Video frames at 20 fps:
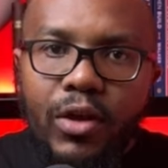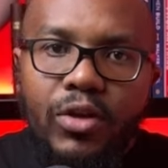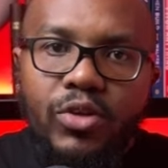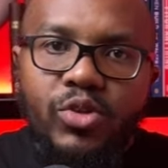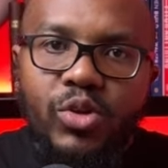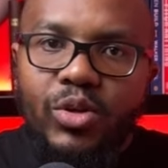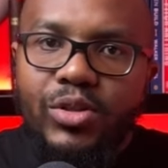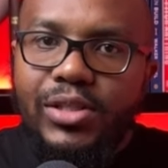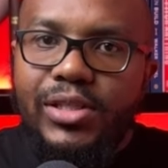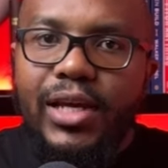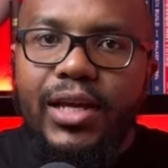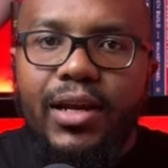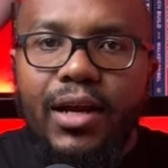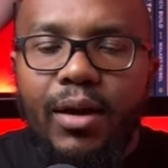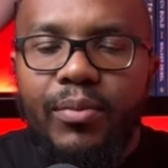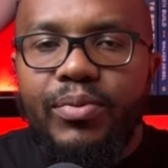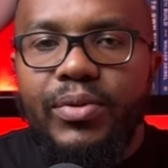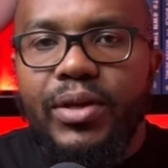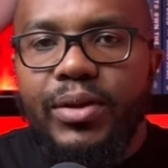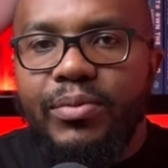So setting
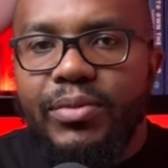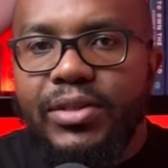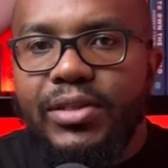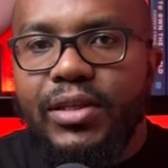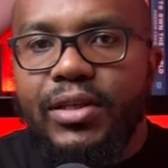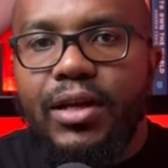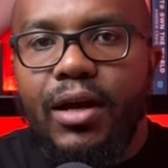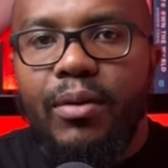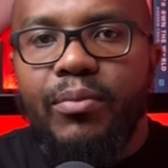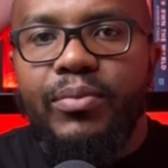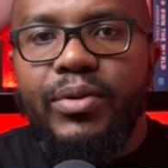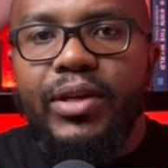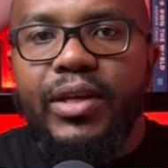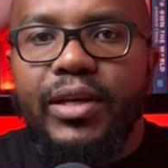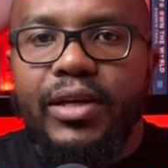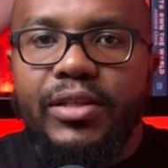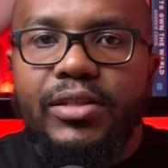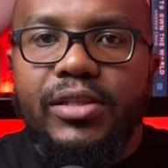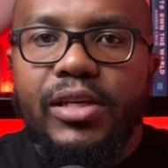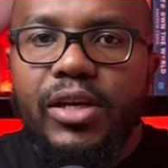up a limited company
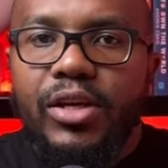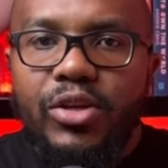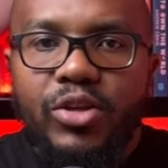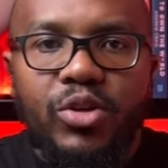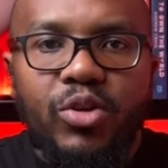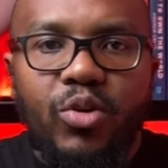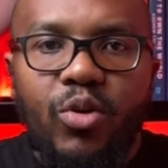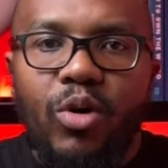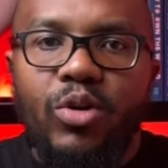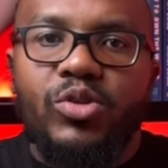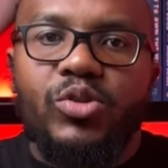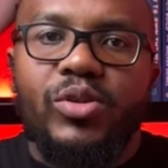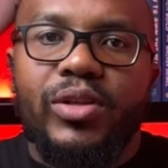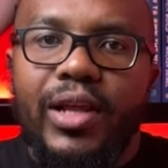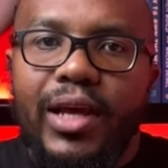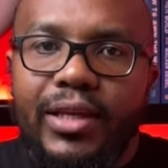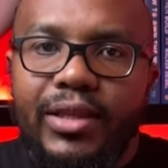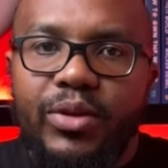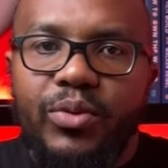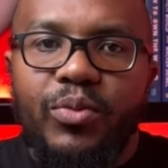is you go to
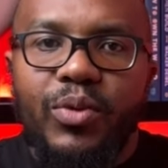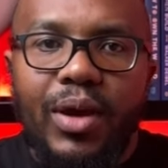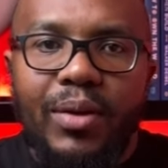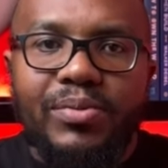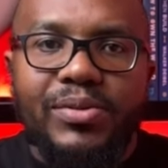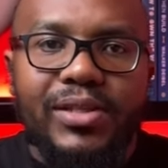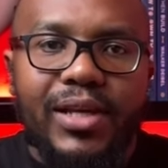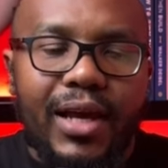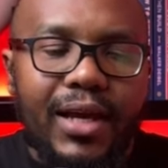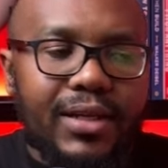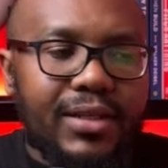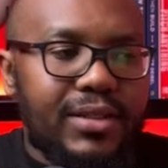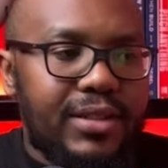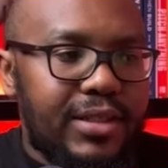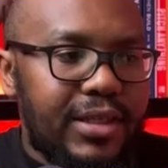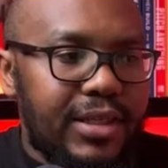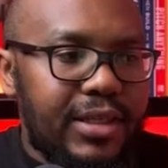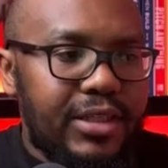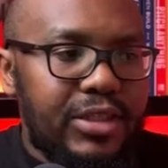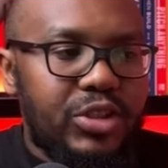like the website,
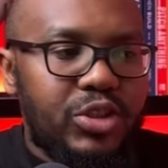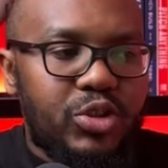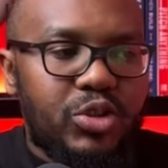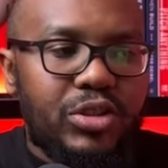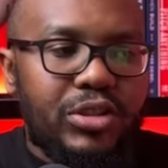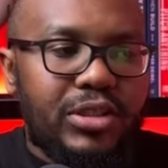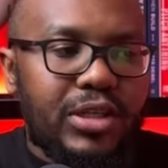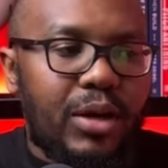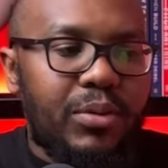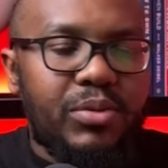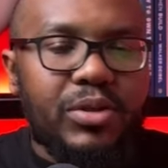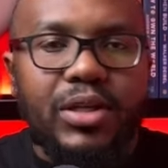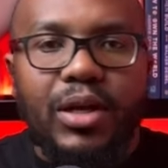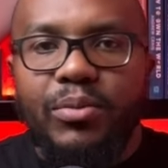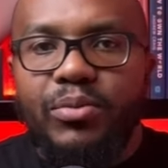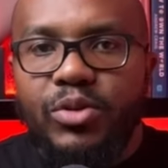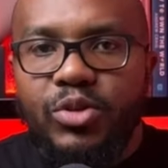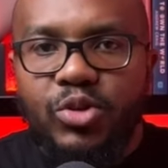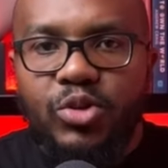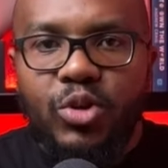the
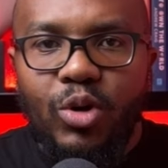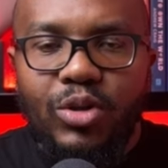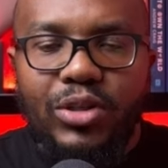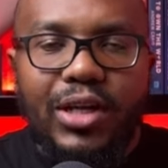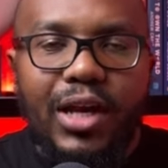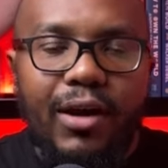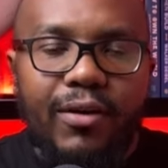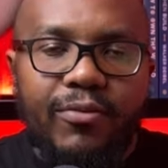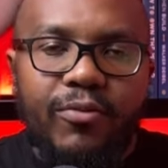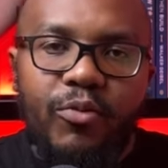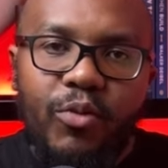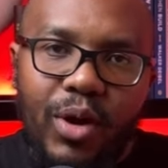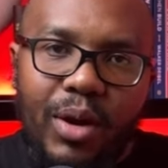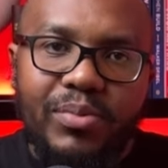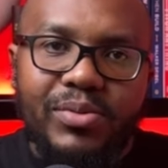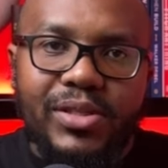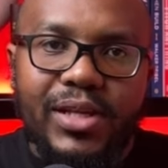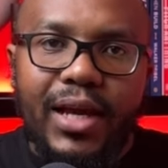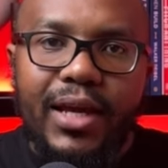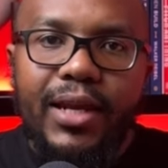www.gov
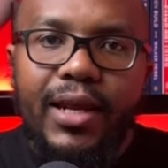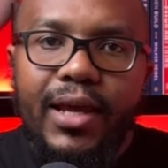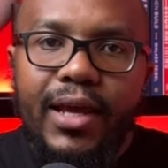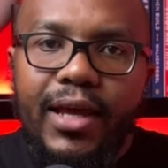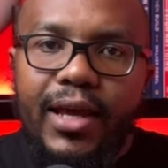website,